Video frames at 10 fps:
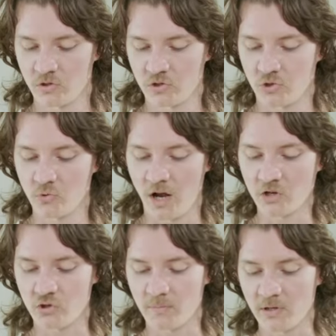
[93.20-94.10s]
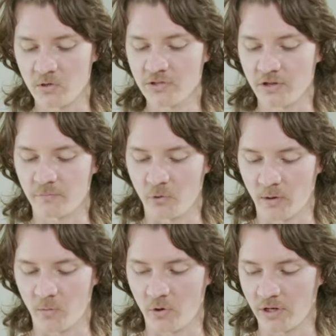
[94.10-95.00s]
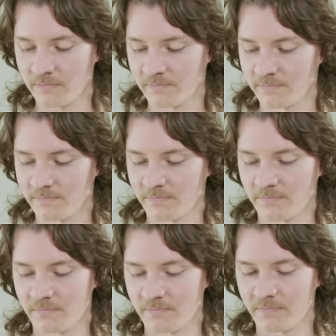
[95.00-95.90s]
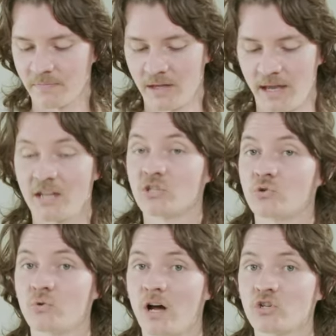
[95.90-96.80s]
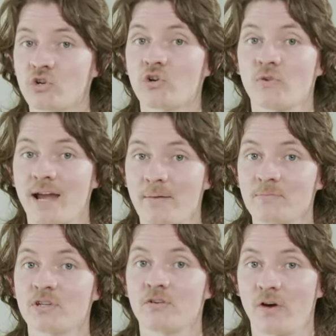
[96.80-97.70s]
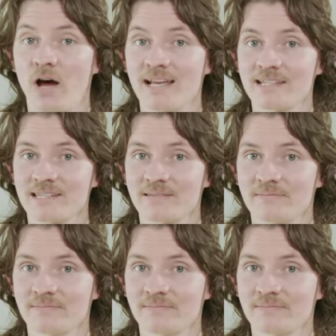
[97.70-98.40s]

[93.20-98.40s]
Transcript: 200 mils of brewing water, and 200 grams of ice.